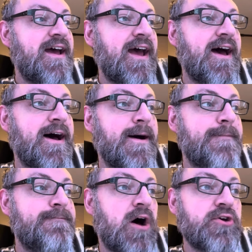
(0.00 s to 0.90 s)

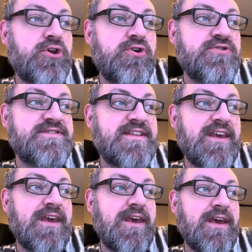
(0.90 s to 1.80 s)
Um, I'll use
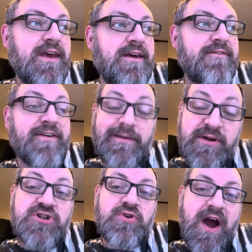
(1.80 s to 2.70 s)
the
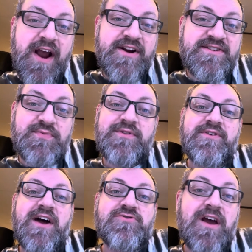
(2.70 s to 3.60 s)
filament dryers when they're
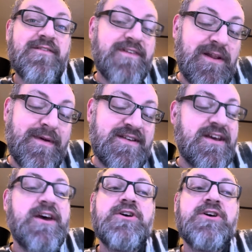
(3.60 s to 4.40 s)
not drying filament